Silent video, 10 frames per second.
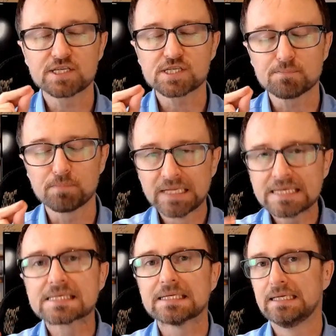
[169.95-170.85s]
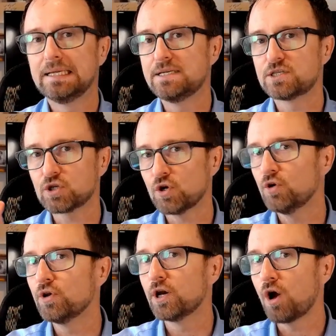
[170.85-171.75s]
explicitly
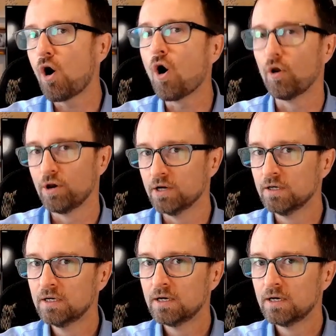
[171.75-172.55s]
turn it on.